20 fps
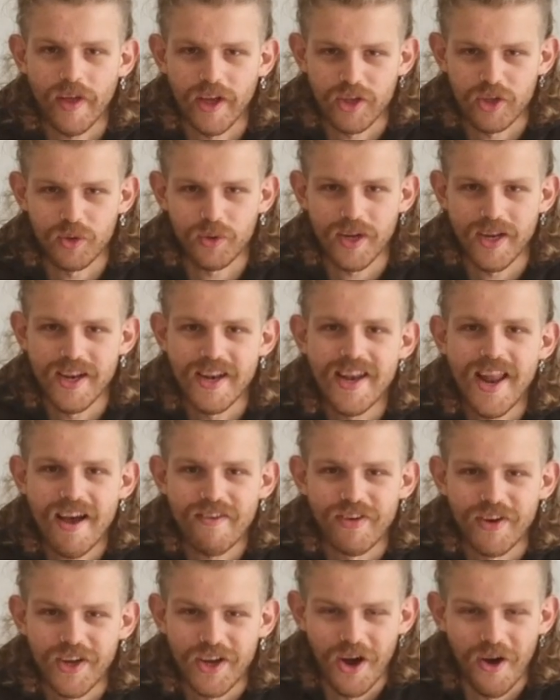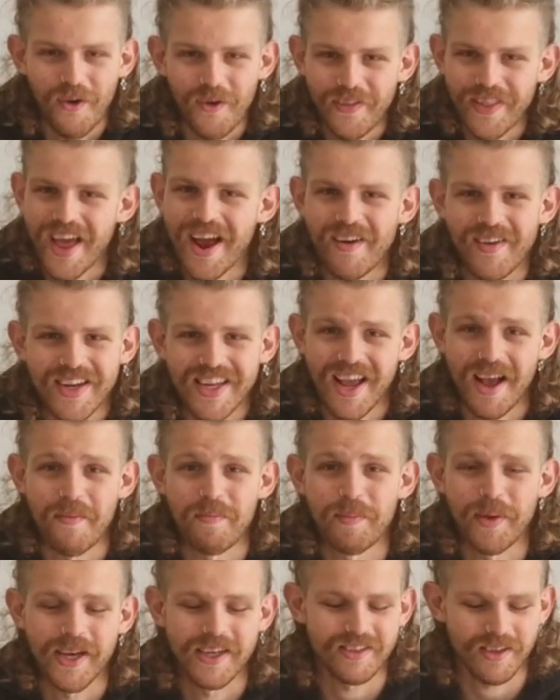that you can never go on there
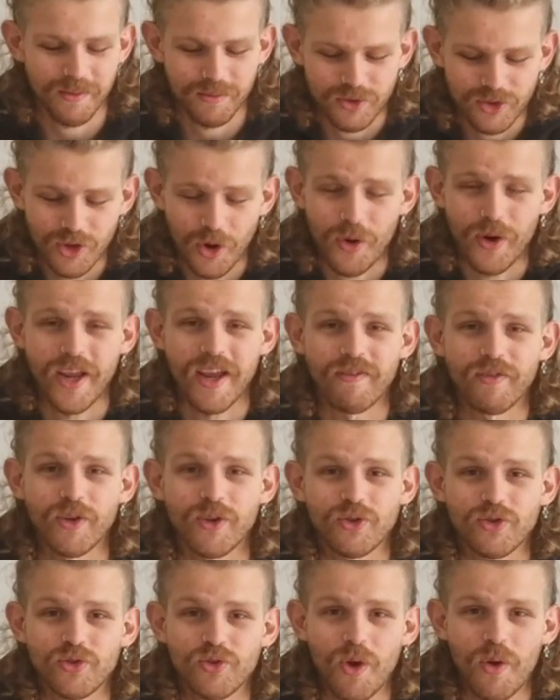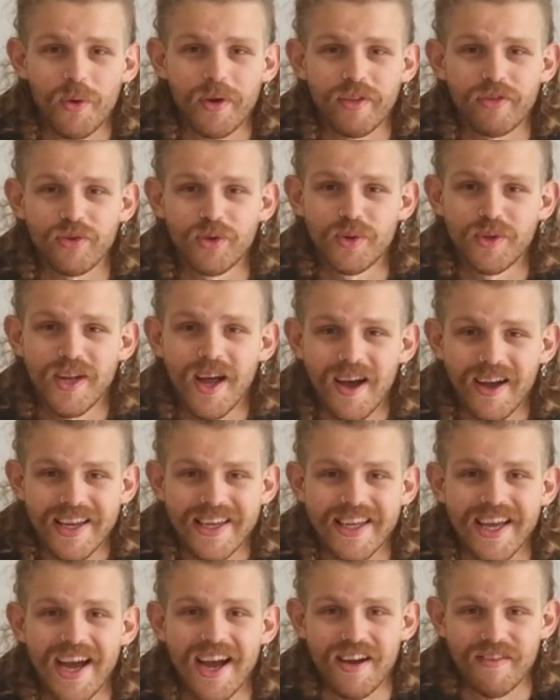again, because I'm sorry, if you're scrolling through
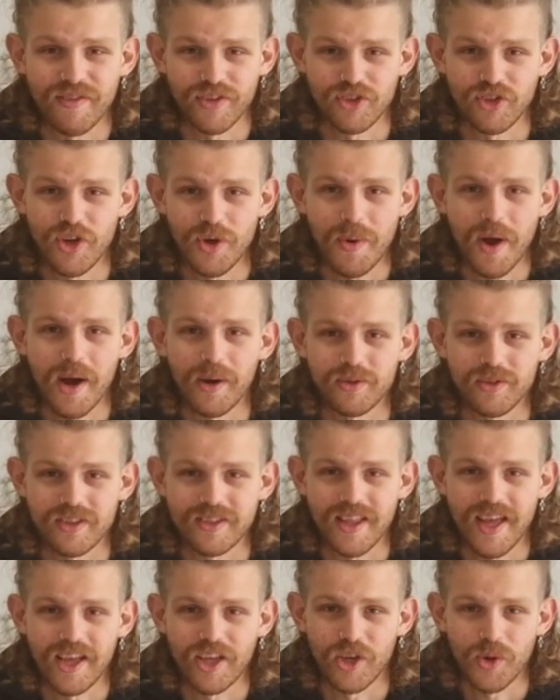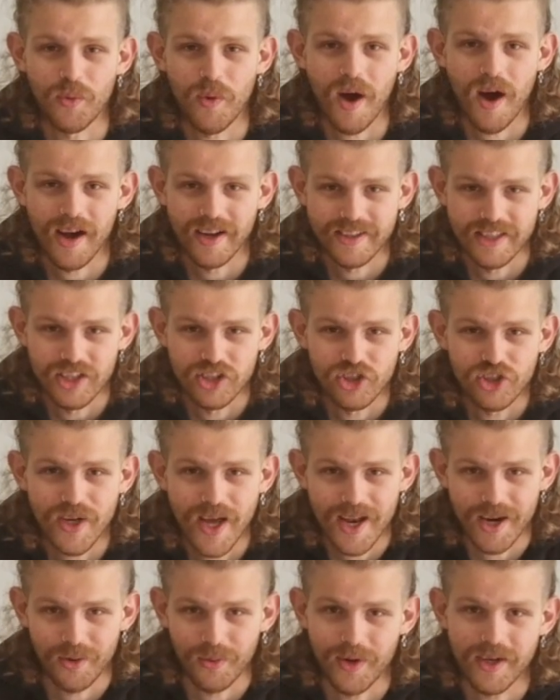9gag for 2 hours a day, you are a
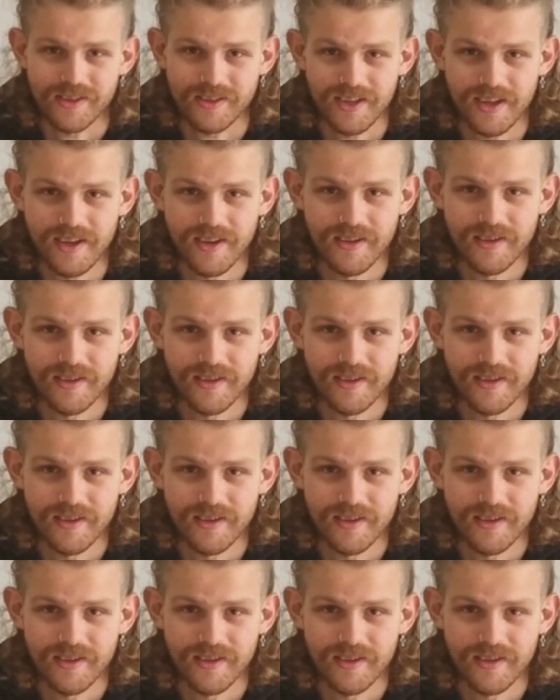degenerate.